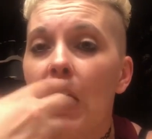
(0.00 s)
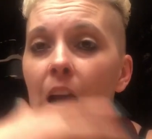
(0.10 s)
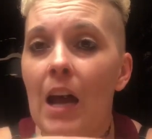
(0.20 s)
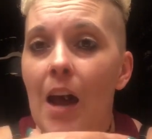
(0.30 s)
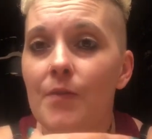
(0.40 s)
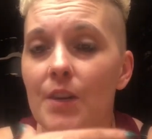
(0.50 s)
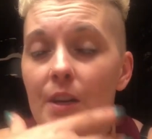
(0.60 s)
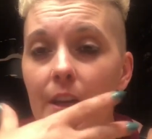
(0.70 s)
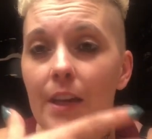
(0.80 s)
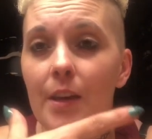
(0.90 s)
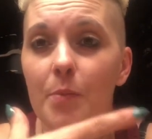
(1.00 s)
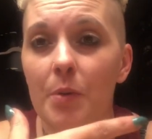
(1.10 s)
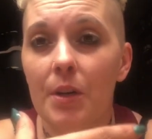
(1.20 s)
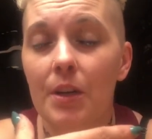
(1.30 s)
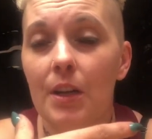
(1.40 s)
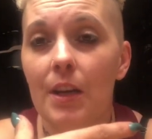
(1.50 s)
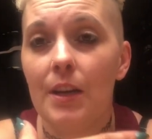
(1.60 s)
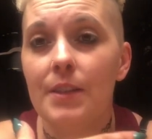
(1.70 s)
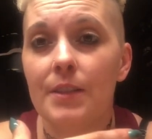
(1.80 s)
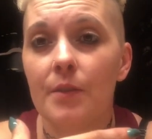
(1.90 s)
and having to keep putting
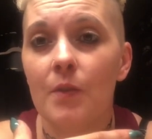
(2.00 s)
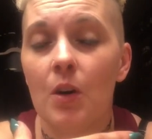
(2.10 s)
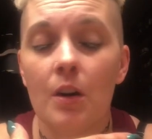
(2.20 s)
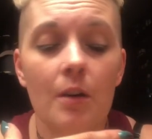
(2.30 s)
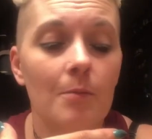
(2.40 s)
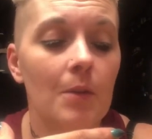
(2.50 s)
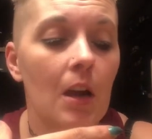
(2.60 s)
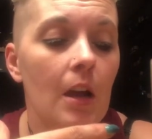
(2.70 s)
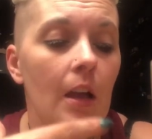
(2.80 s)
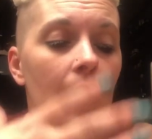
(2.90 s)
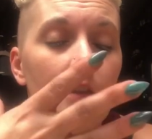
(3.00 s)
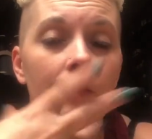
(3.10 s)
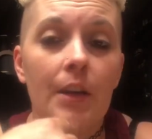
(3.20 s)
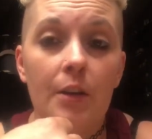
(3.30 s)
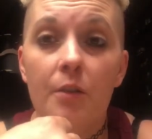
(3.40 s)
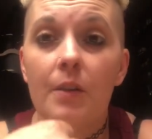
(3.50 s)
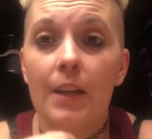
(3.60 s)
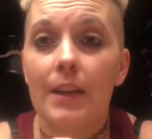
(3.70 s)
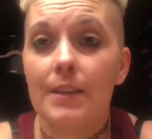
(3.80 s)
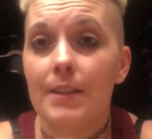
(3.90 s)
adhesive on them, then you
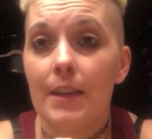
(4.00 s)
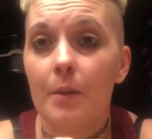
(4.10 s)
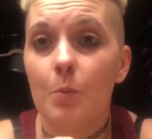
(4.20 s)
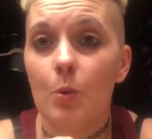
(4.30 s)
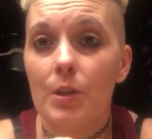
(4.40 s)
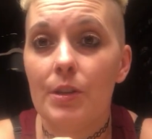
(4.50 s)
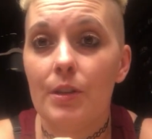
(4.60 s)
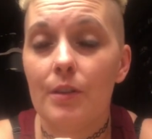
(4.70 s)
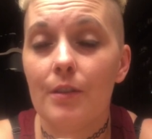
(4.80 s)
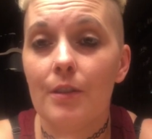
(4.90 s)
can get zinc poison.